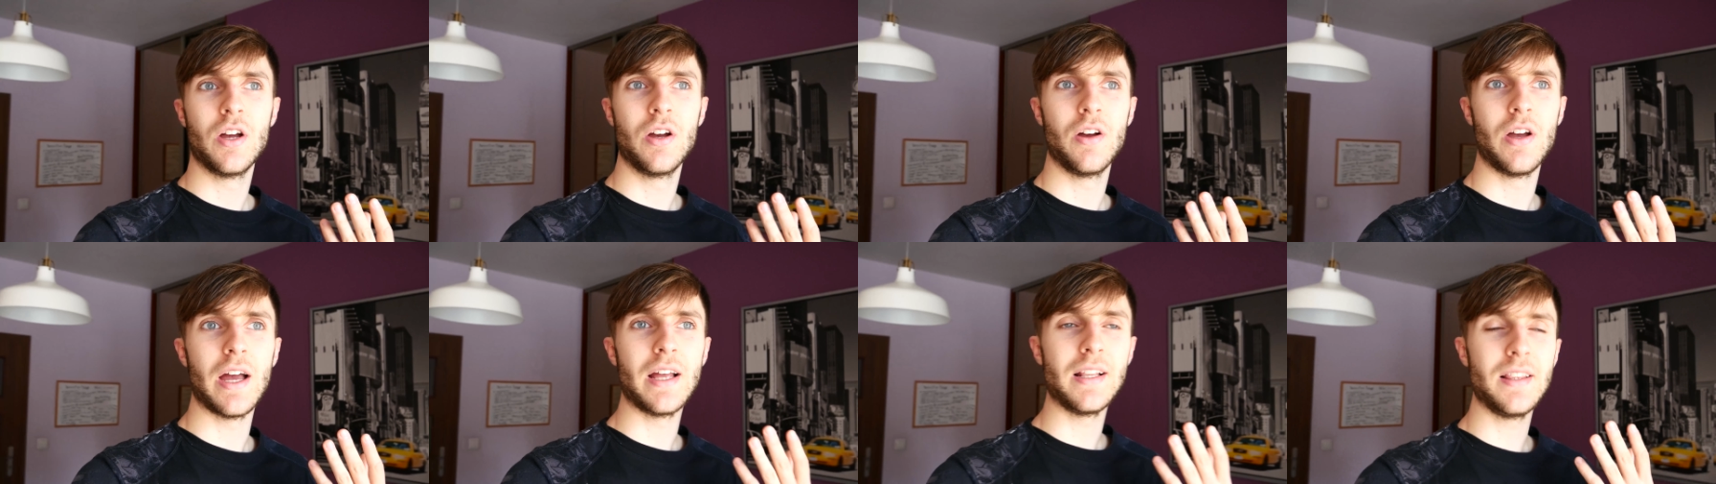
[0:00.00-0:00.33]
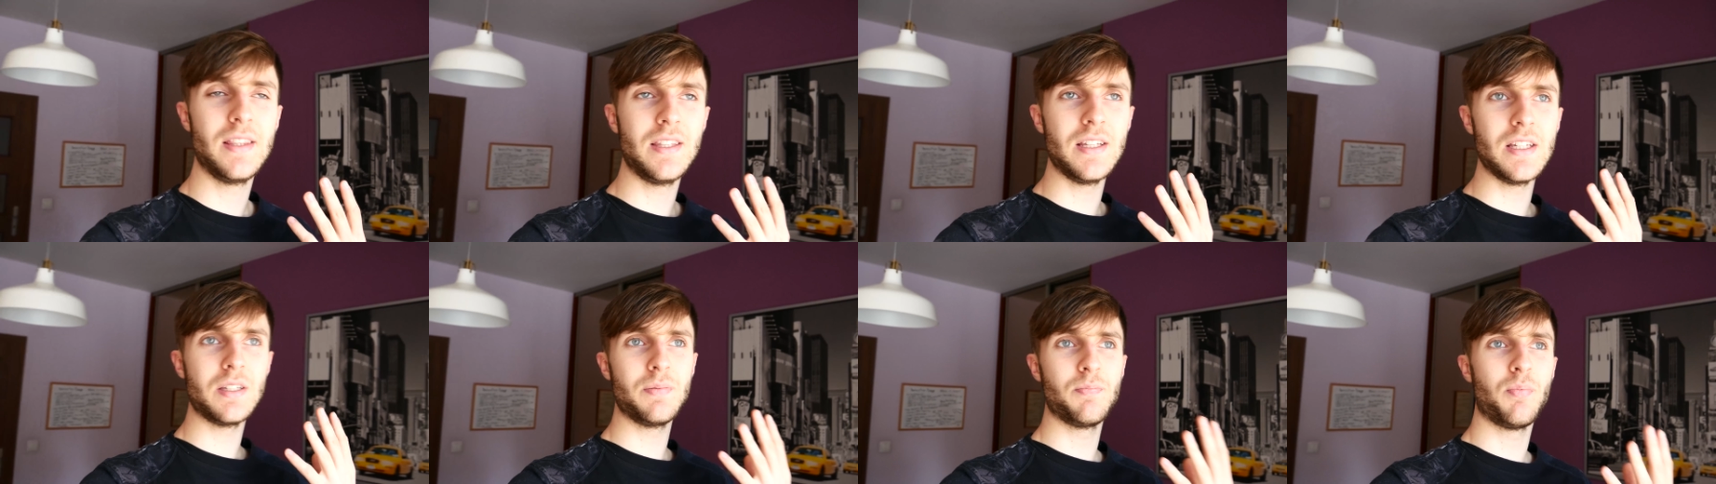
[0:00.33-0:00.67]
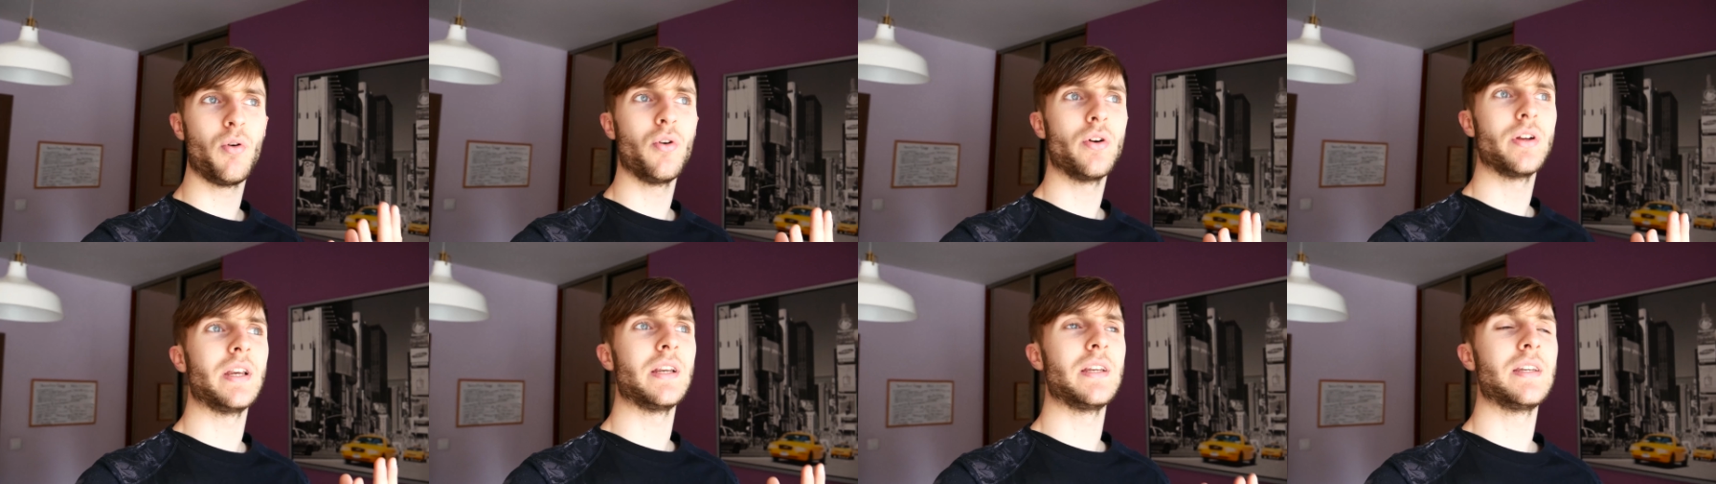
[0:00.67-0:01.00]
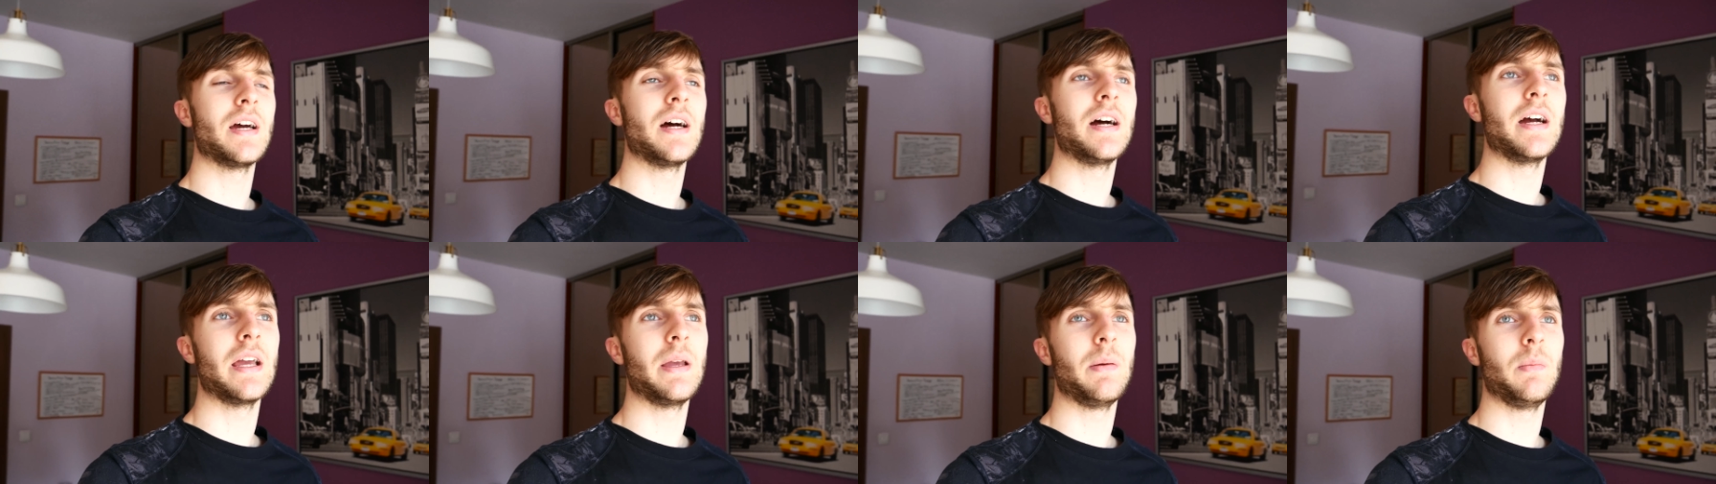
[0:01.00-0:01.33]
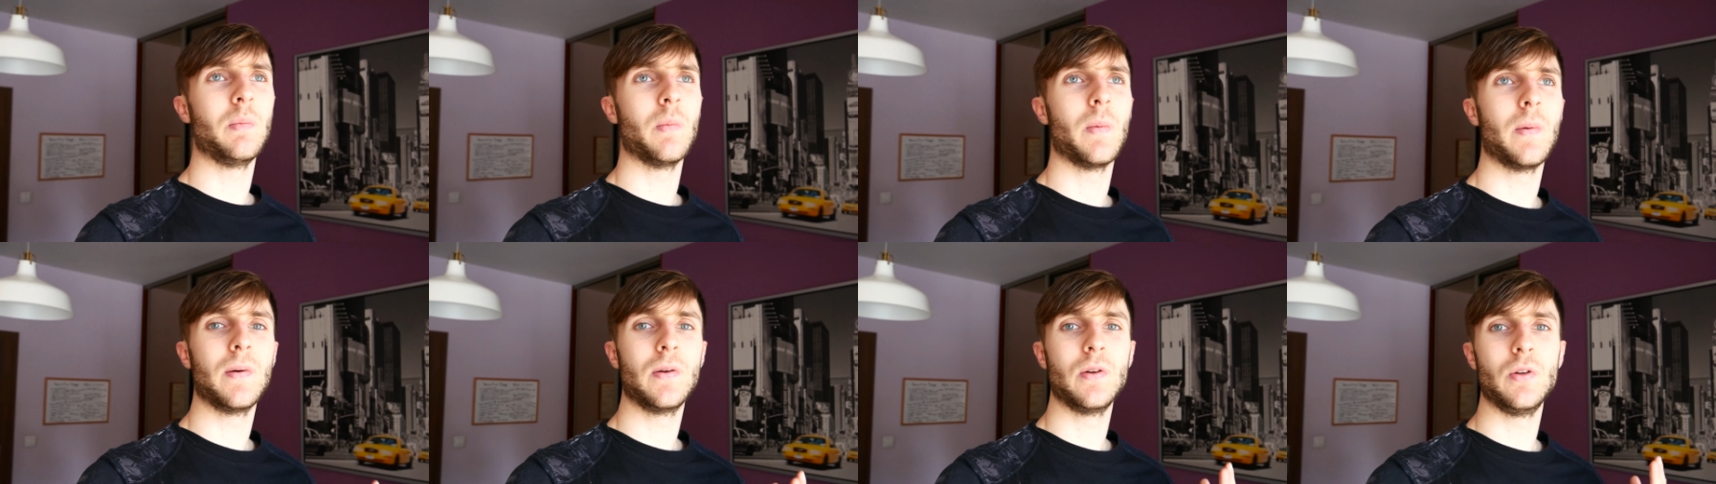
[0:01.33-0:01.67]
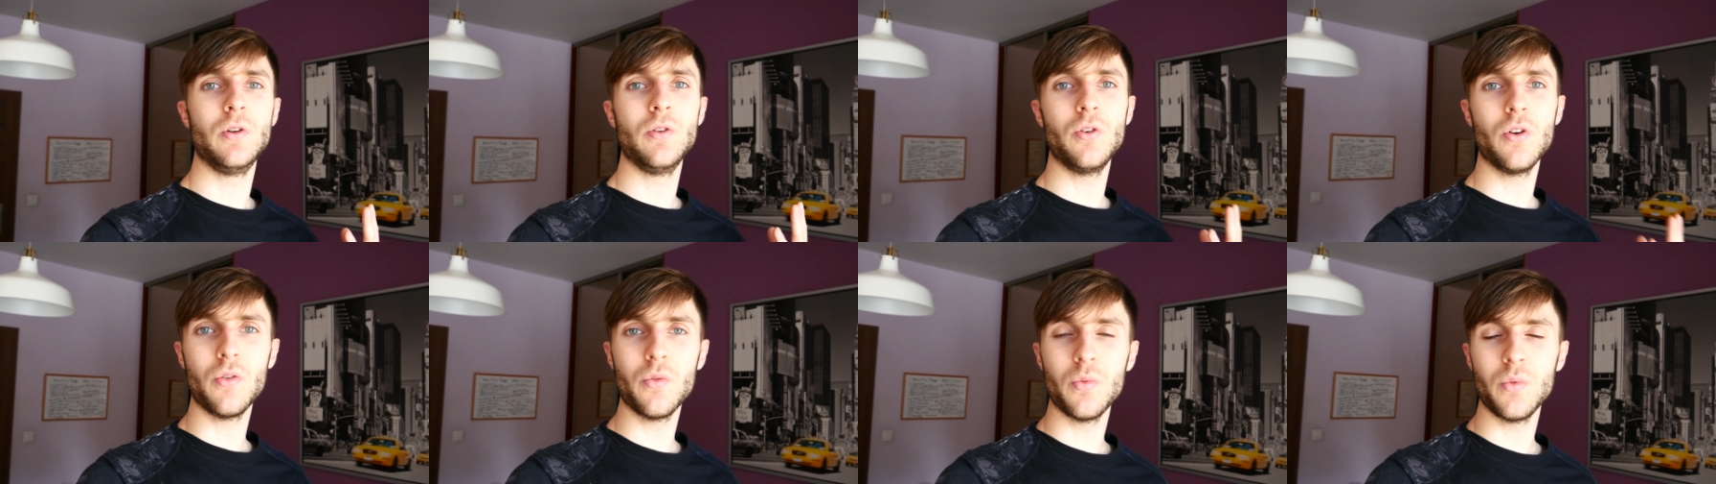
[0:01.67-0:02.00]
at this point in time,
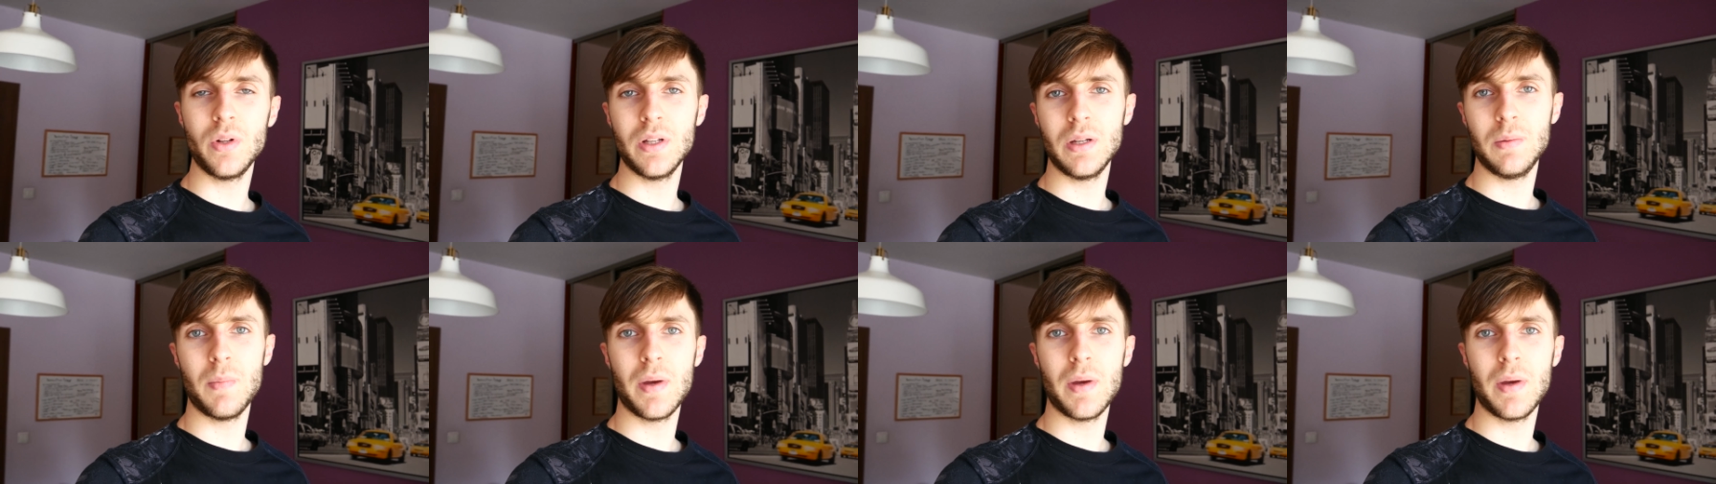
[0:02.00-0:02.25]
you don't really